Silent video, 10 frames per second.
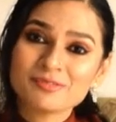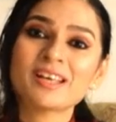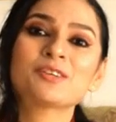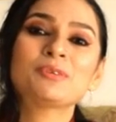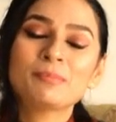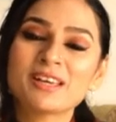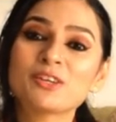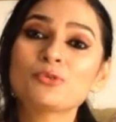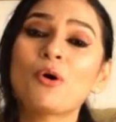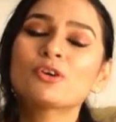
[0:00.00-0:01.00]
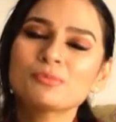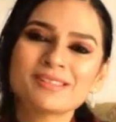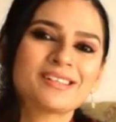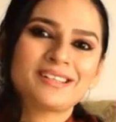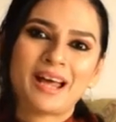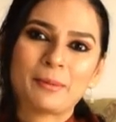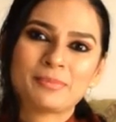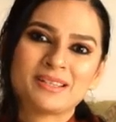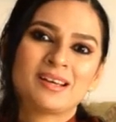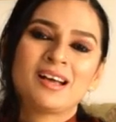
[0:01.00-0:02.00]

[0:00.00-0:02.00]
that will make you automatically happy.